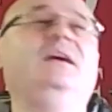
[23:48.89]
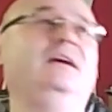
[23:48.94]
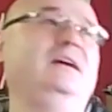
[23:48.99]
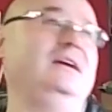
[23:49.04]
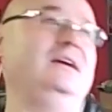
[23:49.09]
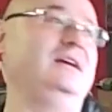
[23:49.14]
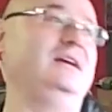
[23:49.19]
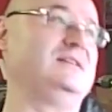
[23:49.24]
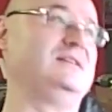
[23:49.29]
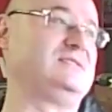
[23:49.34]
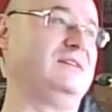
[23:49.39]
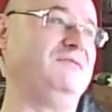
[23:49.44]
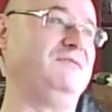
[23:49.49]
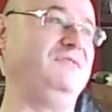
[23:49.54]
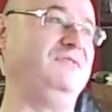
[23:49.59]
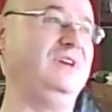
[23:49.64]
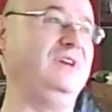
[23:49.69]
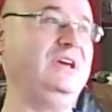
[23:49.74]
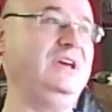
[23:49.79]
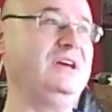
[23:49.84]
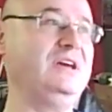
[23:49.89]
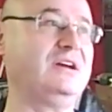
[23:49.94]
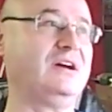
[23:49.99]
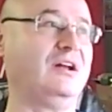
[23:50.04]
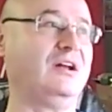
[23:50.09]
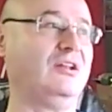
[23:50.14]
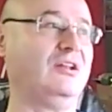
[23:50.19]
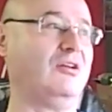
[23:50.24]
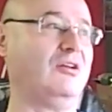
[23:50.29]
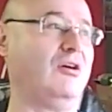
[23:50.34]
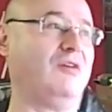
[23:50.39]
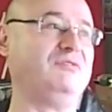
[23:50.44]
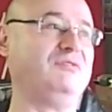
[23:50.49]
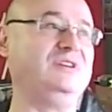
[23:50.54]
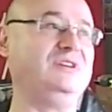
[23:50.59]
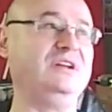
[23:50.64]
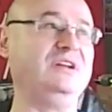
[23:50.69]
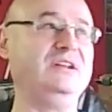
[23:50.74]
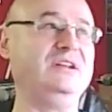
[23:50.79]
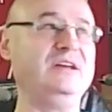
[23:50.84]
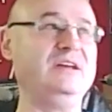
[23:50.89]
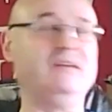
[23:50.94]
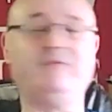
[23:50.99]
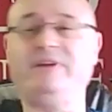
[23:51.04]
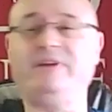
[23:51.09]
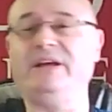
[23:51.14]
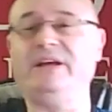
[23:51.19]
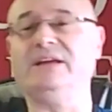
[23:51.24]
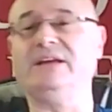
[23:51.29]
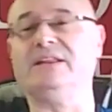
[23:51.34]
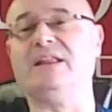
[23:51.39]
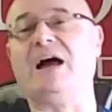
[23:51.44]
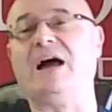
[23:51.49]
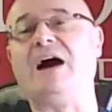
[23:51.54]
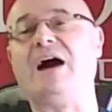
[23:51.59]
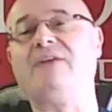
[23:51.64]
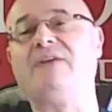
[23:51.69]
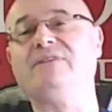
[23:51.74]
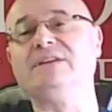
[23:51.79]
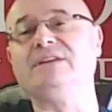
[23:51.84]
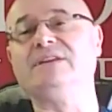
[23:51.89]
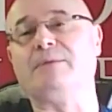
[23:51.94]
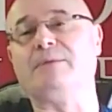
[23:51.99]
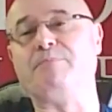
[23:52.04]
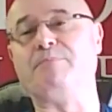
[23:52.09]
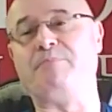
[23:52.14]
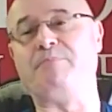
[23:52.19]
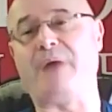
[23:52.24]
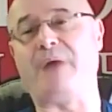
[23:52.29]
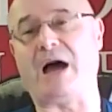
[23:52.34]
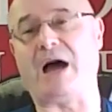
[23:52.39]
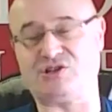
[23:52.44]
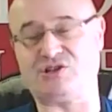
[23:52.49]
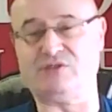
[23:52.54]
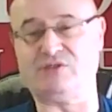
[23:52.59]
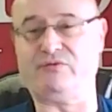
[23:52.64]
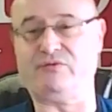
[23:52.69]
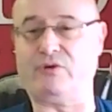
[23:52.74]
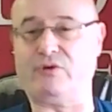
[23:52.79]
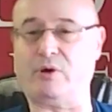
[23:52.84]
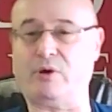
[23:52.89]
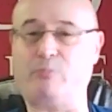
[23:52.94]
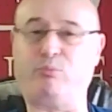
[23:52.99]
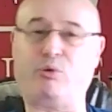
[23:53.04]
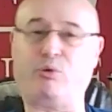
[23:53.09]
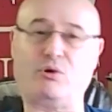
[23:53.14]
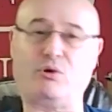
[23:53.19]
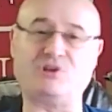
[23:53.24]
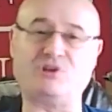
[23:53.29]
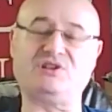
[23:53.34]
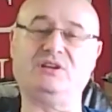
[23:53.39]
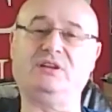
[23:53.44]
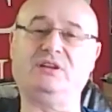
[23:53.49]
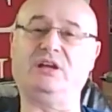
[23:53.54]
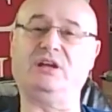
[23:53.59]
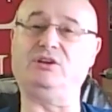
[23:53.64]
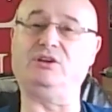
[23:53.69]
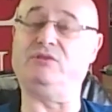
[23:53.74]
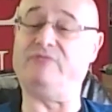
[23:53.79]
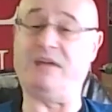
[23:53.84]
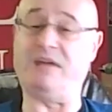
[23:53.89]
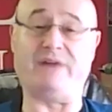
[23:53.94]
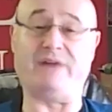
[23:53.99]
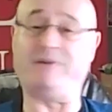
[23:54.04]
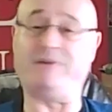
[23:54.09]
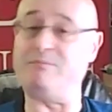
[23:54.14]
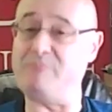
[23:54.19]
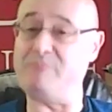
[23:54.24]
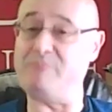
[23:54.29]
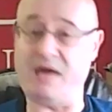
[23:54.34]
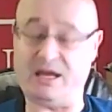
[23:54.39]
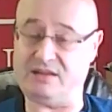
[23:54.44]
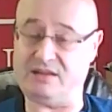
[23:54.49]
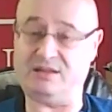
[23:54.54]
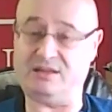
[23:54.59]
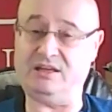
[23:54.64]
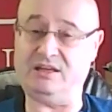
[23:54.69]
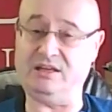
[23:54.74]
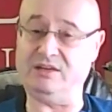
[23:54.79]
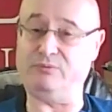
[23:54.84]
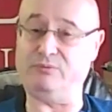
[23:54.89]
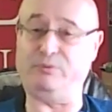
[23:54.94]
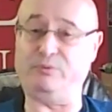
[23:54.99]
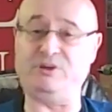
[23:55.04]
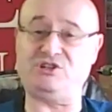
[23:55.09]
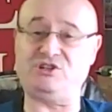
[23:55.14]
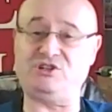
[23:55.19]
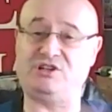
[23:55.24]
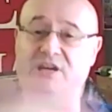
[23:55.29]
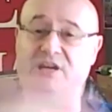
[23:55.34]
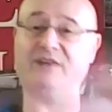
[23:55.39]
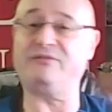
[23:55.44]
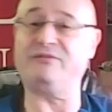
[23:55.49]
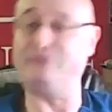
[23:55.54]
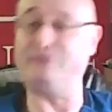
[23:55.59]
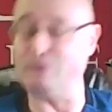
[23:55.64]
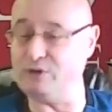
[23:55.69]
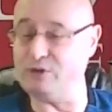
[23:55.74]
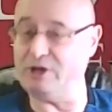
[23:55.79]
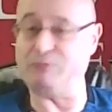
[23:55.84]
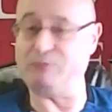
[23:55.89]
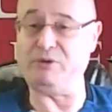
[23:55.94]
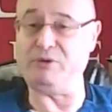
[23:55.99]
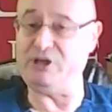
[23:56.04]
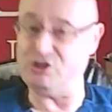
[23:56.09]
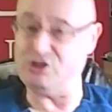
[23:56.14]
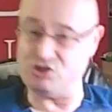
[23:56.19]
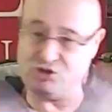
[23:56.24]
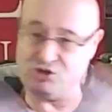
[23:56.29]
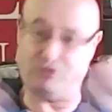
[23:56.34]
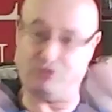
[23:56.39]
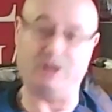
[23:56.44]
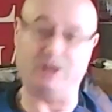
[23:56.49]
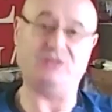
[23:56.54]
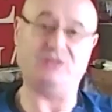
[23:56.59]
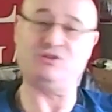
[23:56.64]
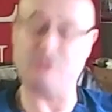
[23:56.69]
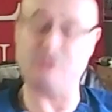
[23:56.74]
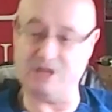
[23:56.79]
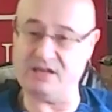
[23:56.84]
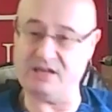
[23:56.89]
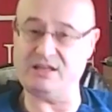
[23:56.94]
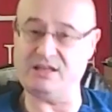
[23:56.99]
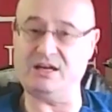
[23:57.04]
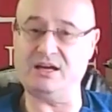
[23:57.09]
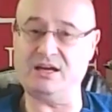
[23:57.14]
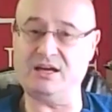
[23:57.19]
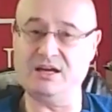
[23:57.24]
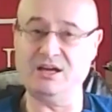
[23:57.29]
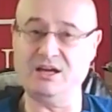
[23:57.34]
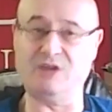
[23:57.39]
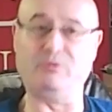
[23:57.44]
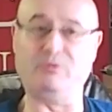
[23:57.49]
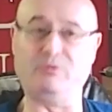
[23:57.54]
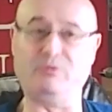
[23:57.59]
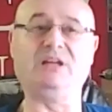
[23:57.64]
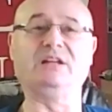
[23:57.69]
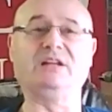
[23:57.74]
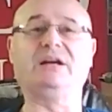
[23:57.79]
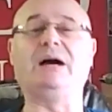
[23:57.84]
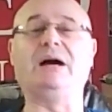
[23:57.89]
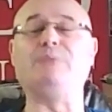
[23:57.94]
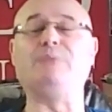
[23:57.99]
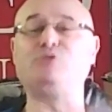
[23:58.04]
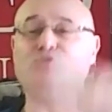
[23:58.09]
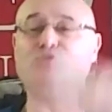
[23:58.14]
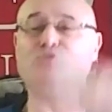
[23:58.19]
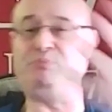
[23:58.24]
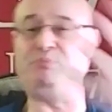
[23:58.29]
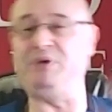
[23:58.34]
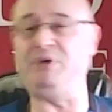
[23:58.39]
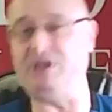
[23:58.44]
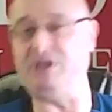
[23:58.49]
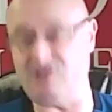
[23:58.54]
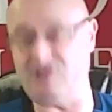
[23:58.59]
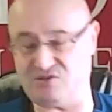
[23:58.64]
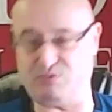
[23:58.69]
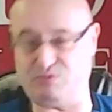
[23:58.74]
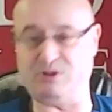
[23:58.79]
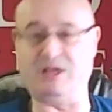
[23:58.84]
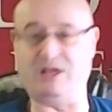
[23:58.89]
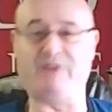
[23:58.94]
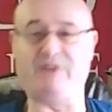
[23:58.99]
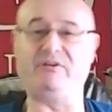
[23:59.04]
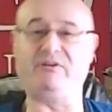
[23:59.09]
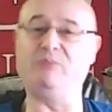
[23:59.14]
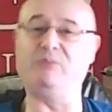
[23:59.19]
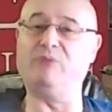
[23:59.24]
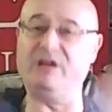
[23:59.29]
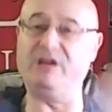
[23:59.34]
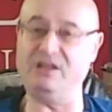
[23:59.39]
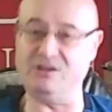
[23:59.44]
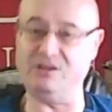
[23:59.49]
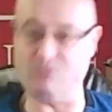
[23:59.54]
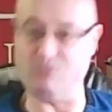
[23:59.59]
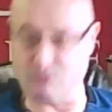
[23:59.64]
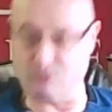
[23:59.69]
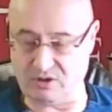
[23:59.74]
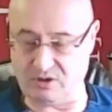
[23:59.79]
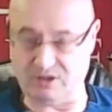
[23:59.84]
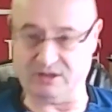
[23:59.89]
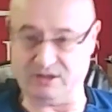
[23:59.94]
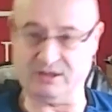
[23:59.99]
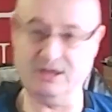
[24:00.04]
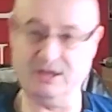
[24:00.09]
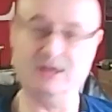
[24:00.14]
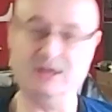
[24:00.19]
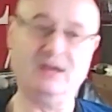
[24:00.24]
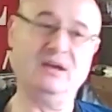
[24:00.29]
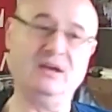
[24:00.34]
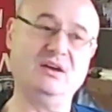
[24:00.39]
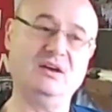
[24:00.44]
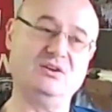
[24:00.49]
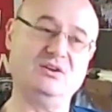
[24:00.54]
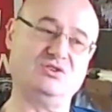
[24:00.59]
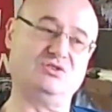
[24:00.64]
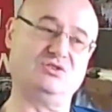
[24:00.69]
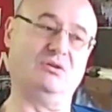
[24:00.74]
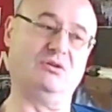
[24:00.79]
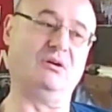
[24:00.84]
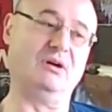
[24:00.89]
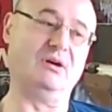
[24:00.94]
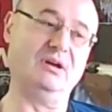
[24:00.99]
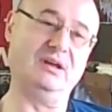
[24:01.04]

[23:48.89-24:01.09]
is a vehicle of delivering love and compassion for a person that you've never met. And if we share food and we enjoy it together, we can come to peace with everybody in the world. So